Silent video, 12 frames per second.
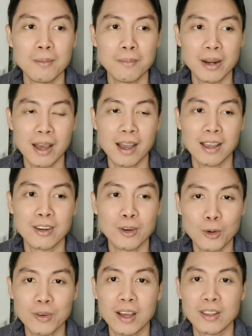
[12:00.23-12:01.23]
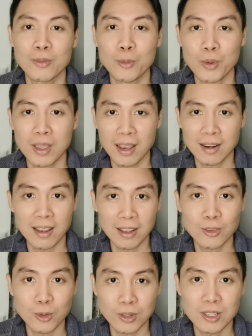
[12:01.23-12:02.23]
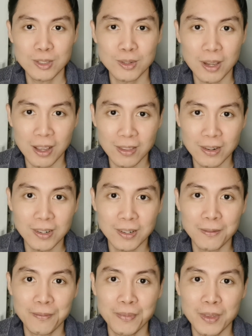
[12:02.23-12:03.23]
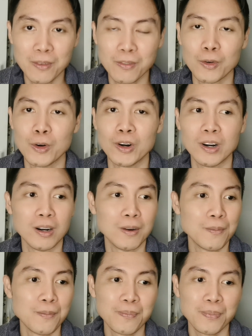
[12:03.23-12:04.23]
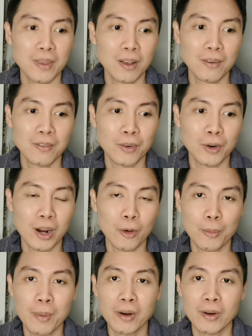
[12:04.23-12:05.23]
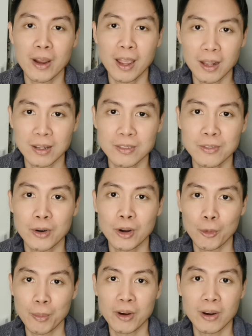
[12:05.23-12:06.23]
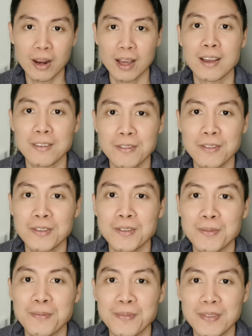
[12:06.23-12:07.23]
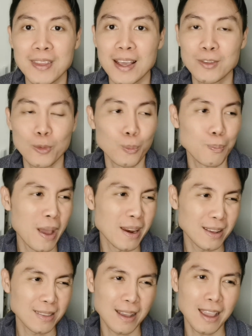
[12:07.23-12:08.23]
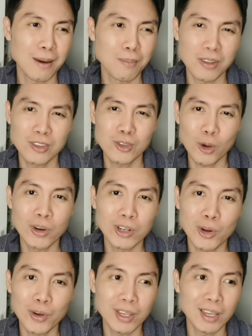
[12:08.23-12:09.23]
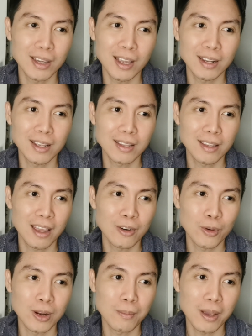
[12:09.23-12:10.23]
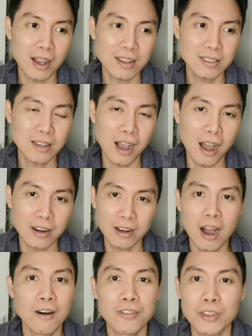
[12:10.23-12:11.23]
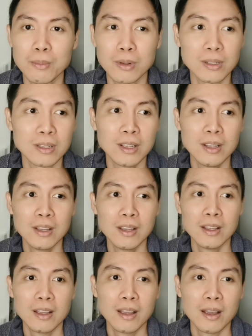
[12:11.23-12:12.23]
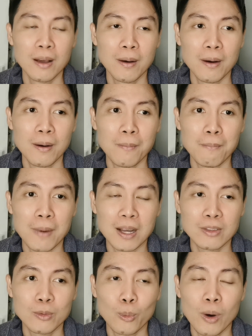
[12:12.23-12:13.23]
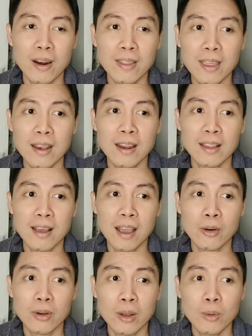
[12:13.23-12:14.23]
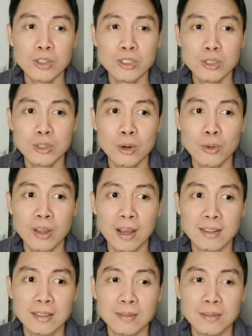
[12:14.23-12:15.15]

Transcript: but I know that we can get through this together for our better health, for our better life. That panic attack can be so annoying, and it can really make us uncomfortable. But one thing that I really want you to know, that